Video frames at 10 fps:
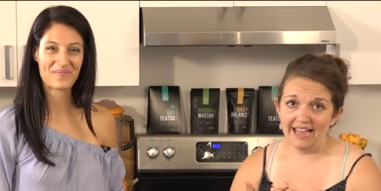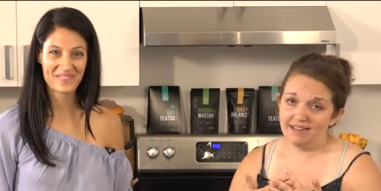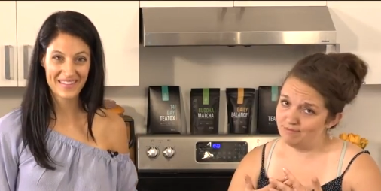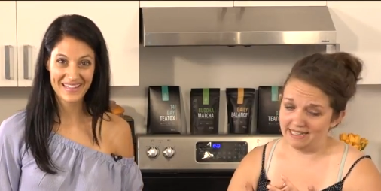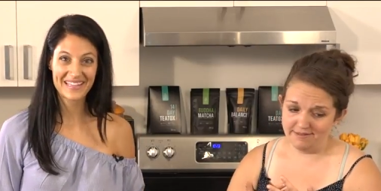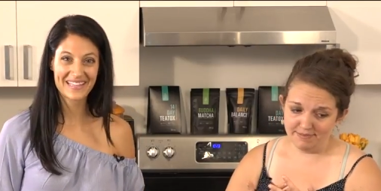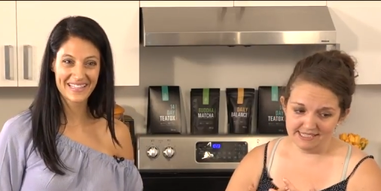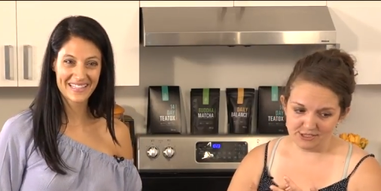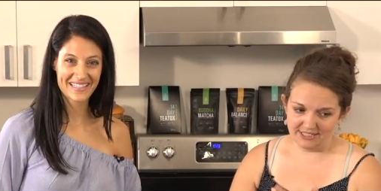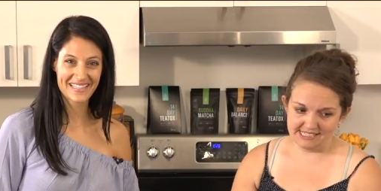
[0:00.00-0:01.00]
Speaker 1: am plant based
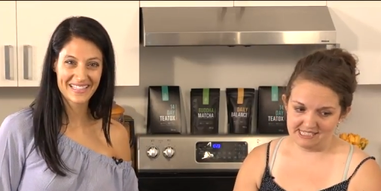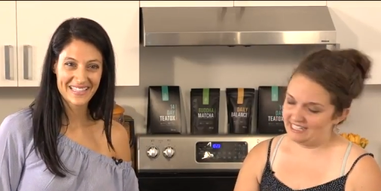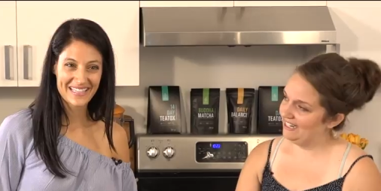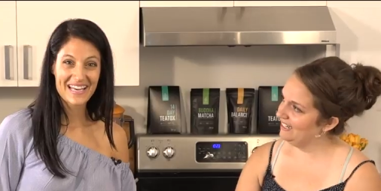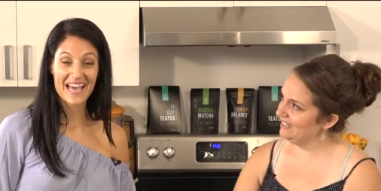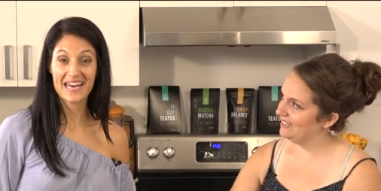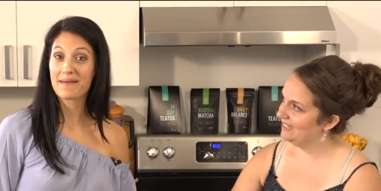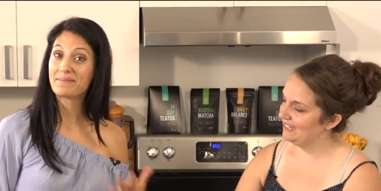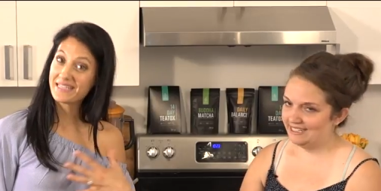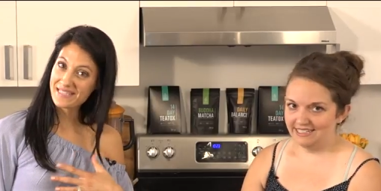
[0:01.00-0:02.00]
Kristy. And
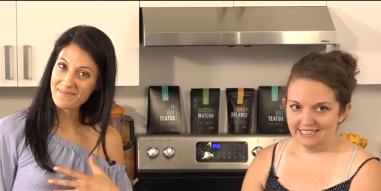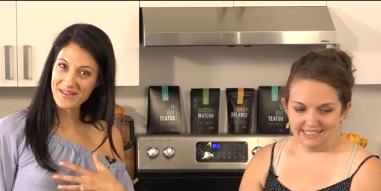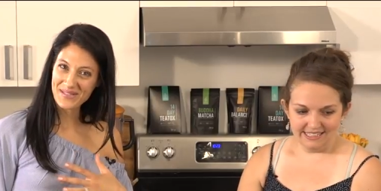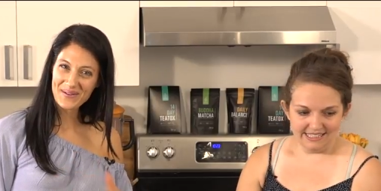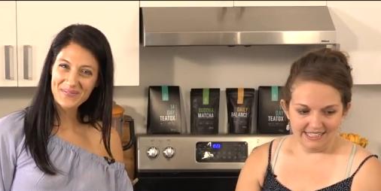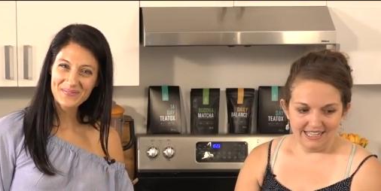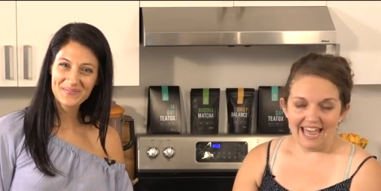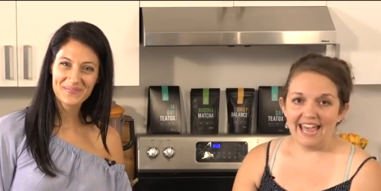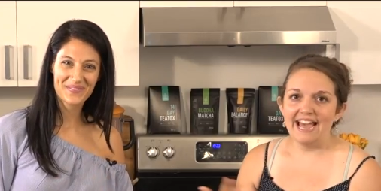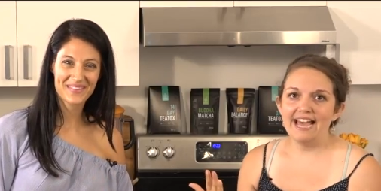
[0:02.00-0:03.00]
I'm Lisa Manzo.
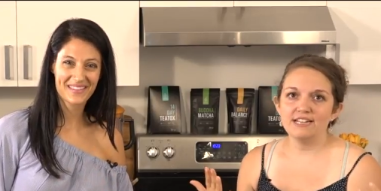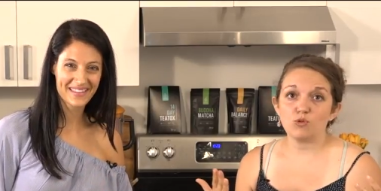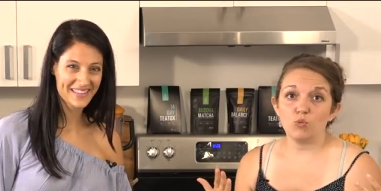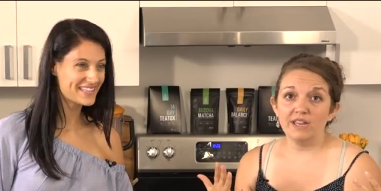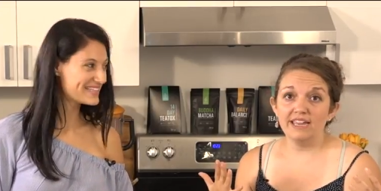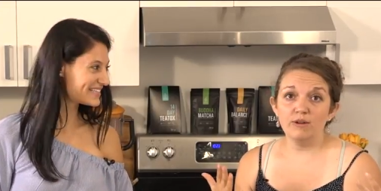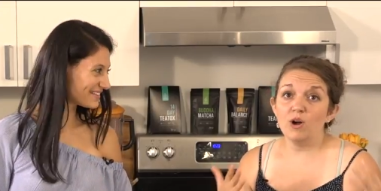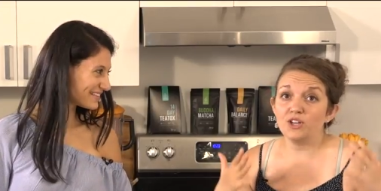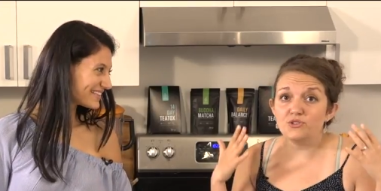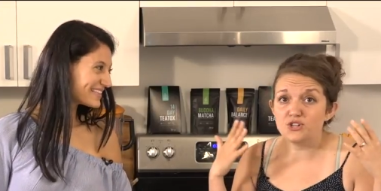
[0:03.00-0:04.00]
And we
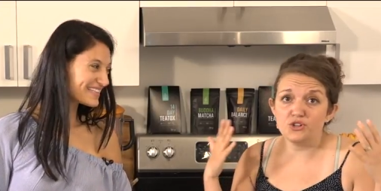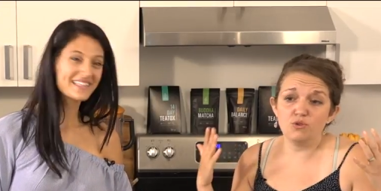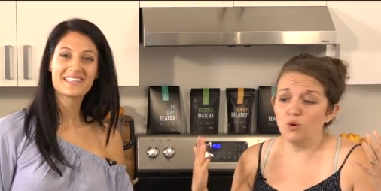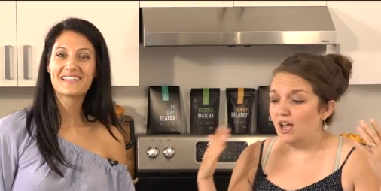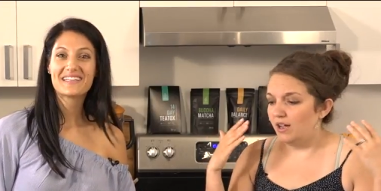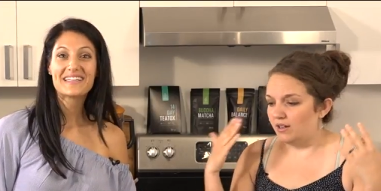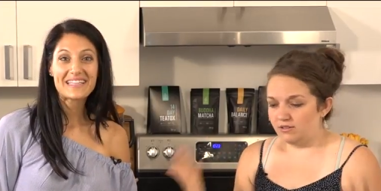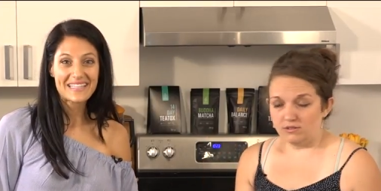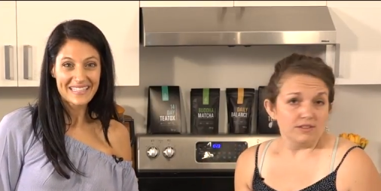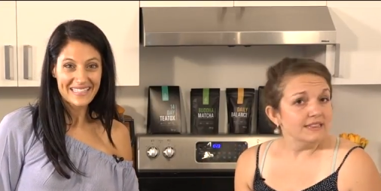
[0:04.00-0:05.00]
want you to
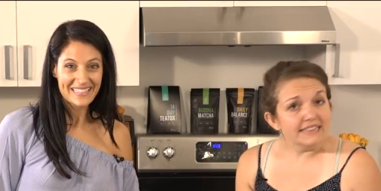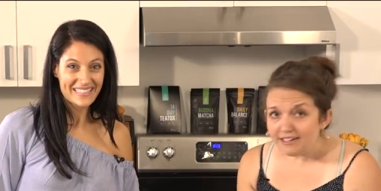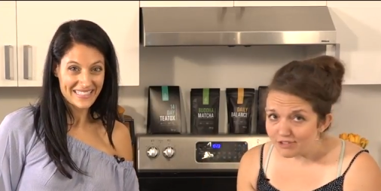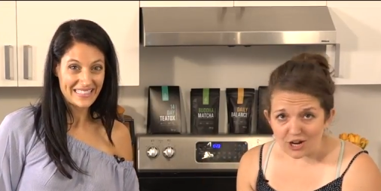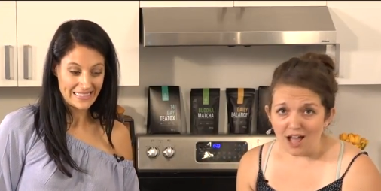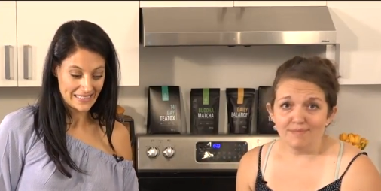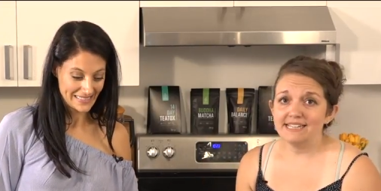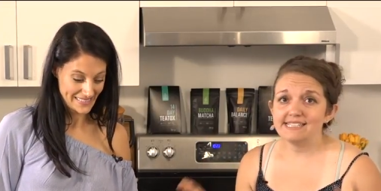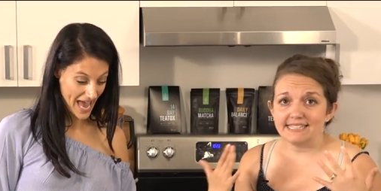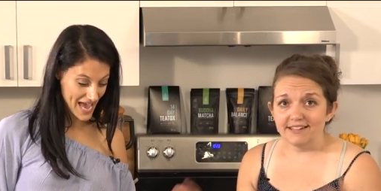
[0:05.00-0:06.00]
leave your
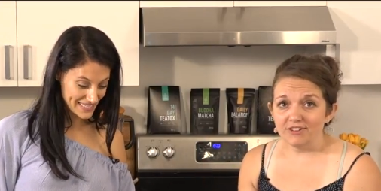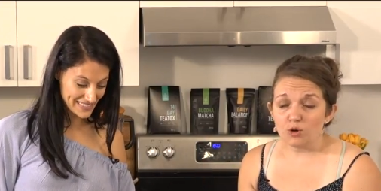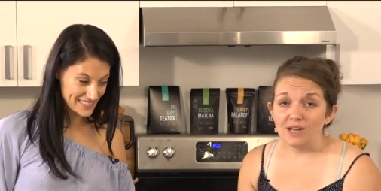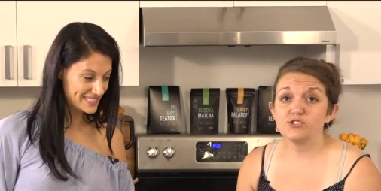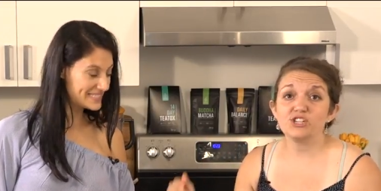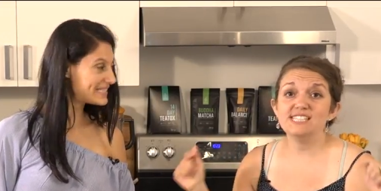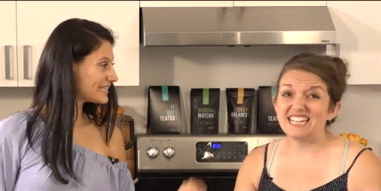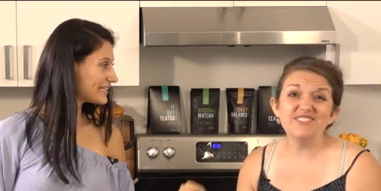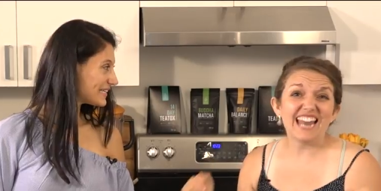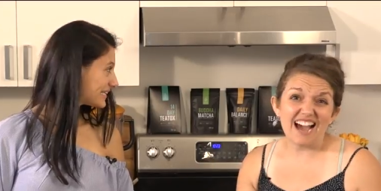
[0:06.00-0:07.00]
comments, yes. leave your questions,
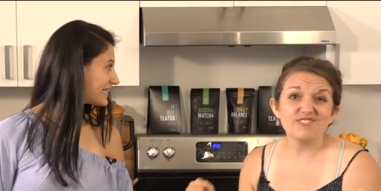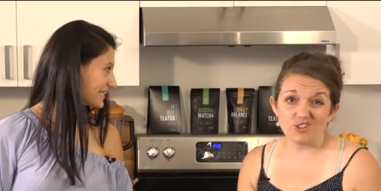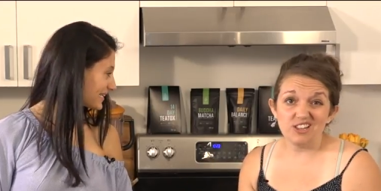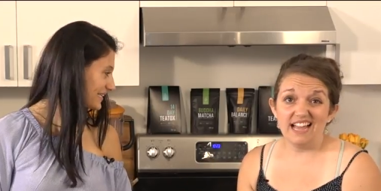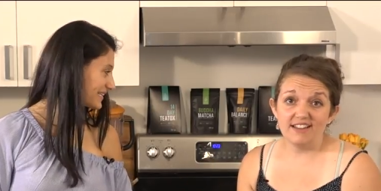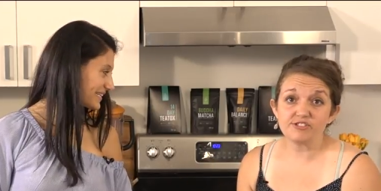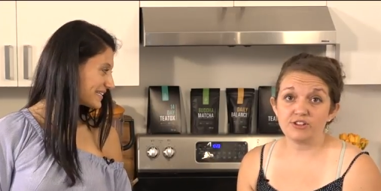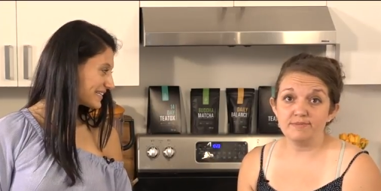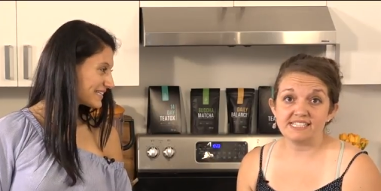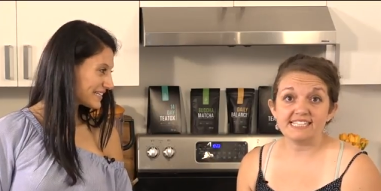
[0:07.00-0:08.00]
even after the live
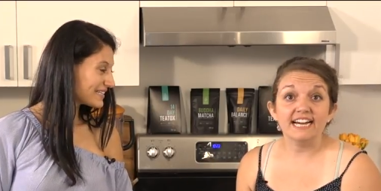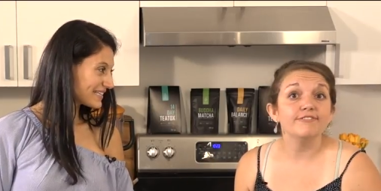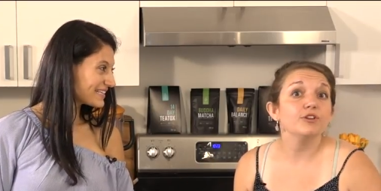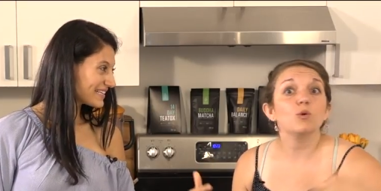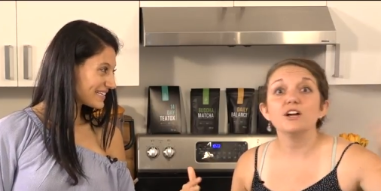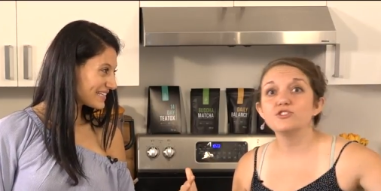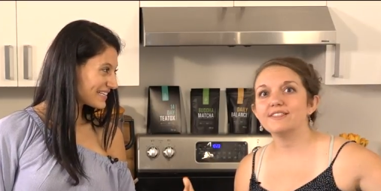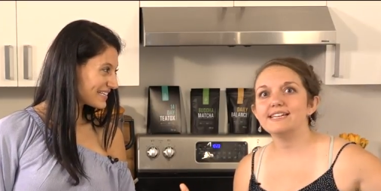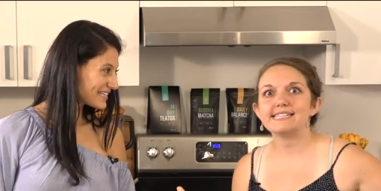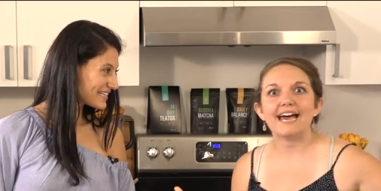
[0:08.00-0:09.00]
stream is done. If you're watching
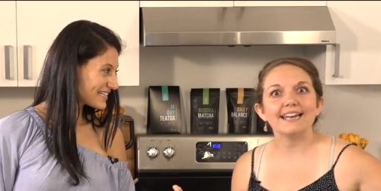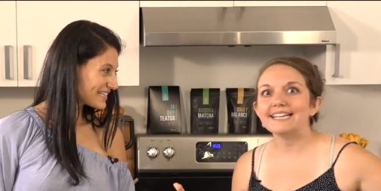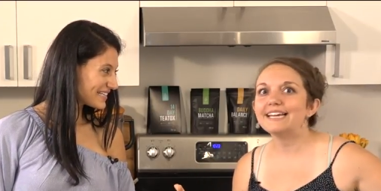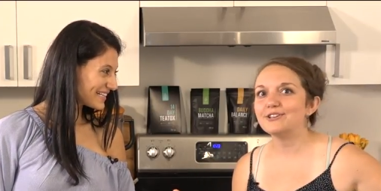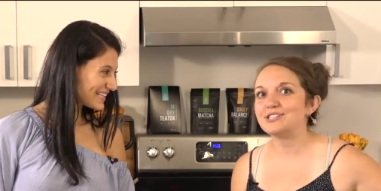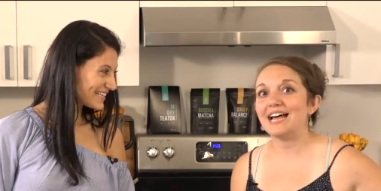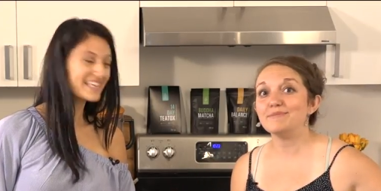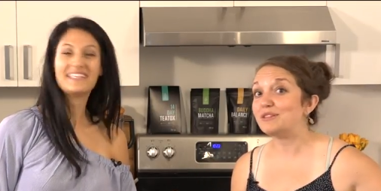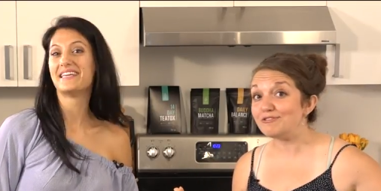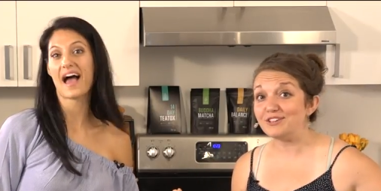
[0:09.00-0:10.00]
this at a later time in
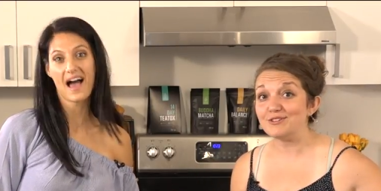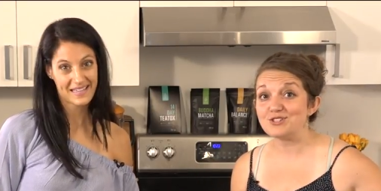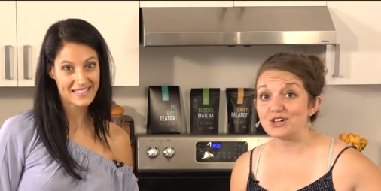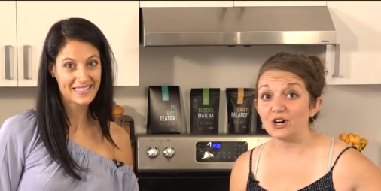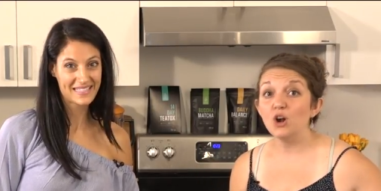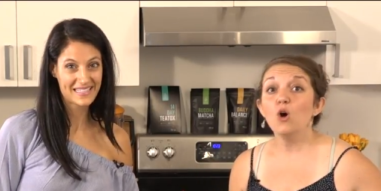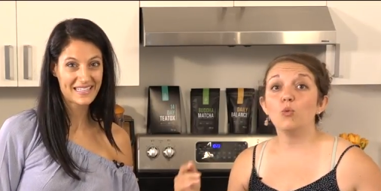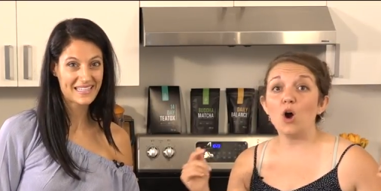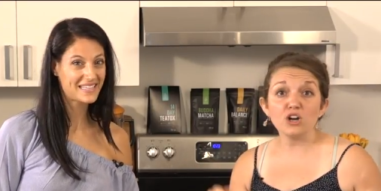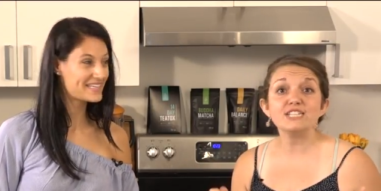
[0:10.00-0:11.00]
the yes. future,
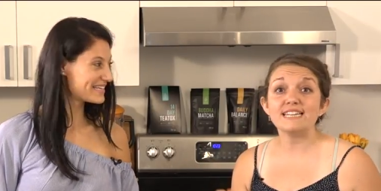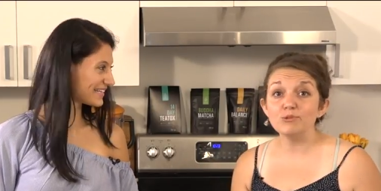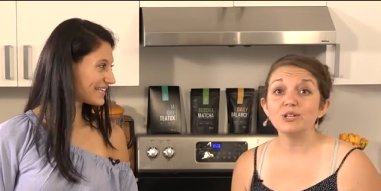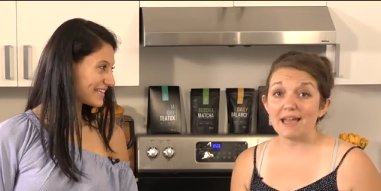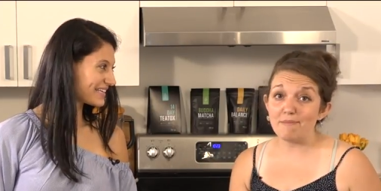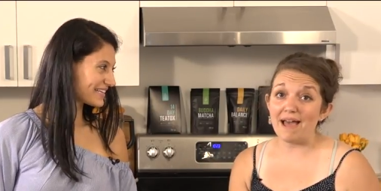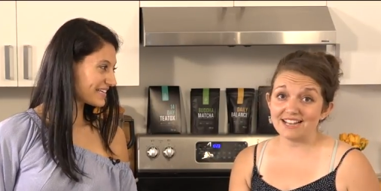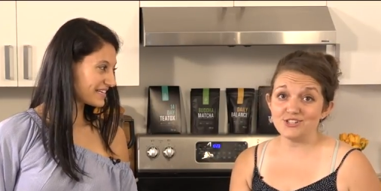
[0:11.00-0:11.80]
our team will get back